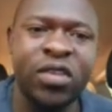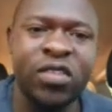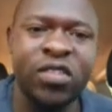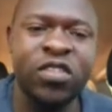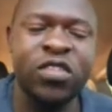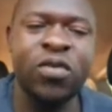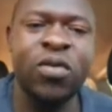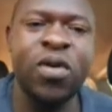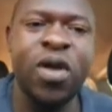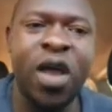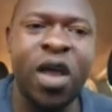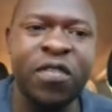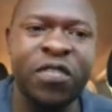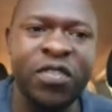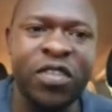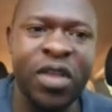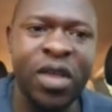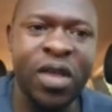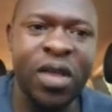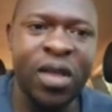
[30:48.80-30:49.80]
right? So
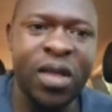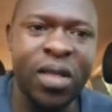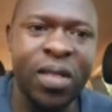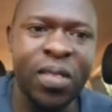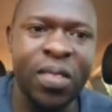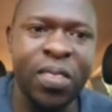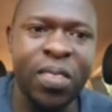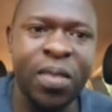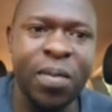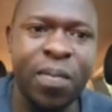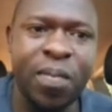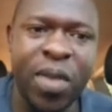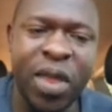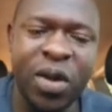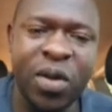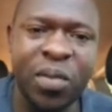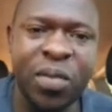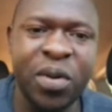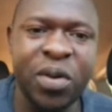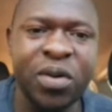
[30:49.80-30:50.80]
after
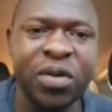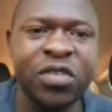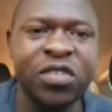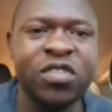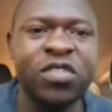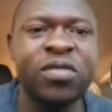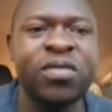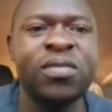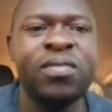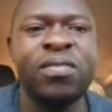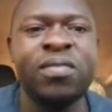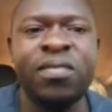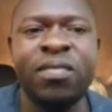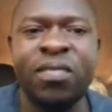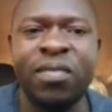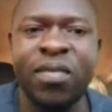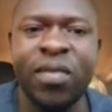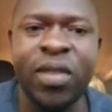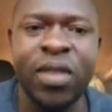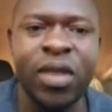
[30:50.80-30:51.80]
menopause,
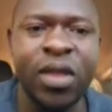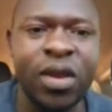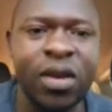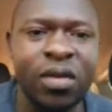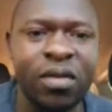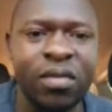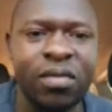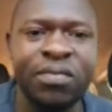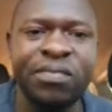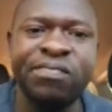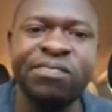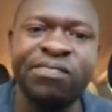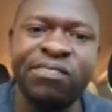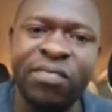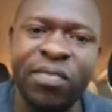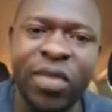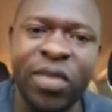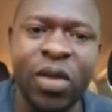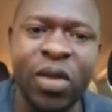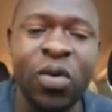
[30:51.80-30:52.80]
then
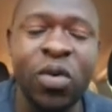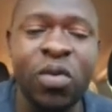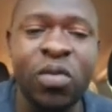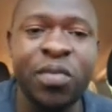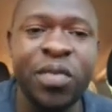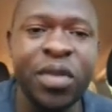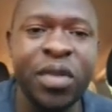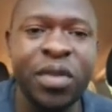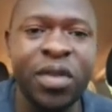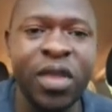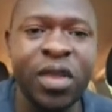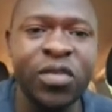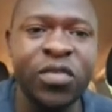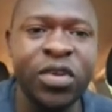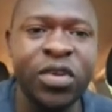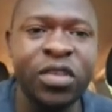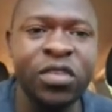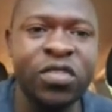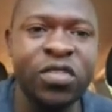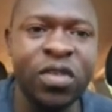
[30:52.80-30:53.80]
they will
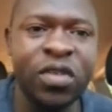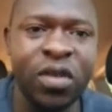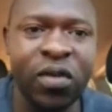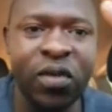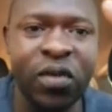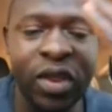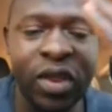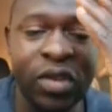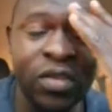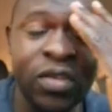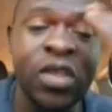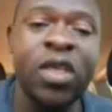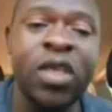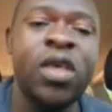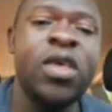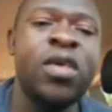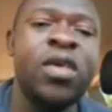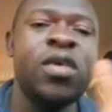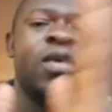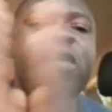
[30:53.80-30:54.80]
be at risk, right?
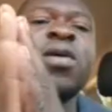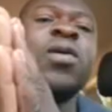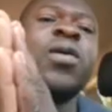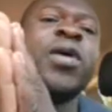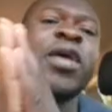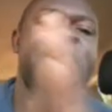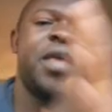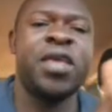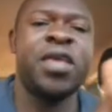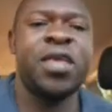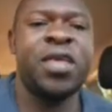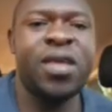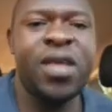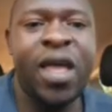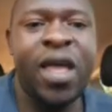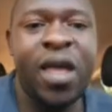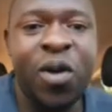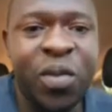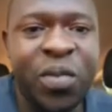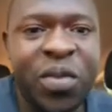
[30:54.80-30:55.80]

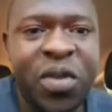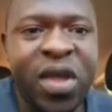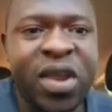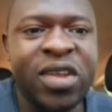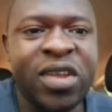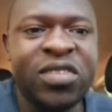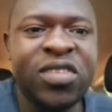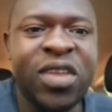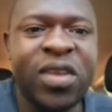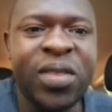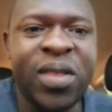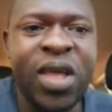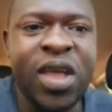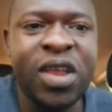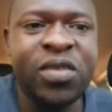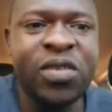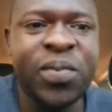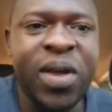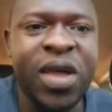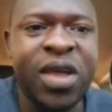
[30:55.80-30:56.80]
Okay, I hope you
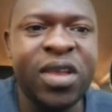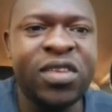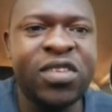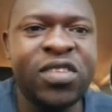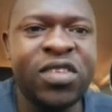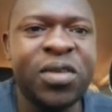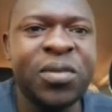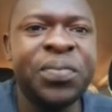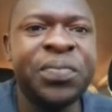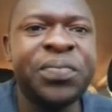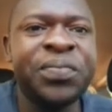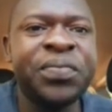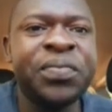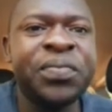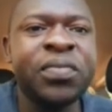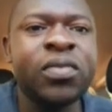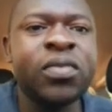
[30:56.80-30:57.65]
understand that part.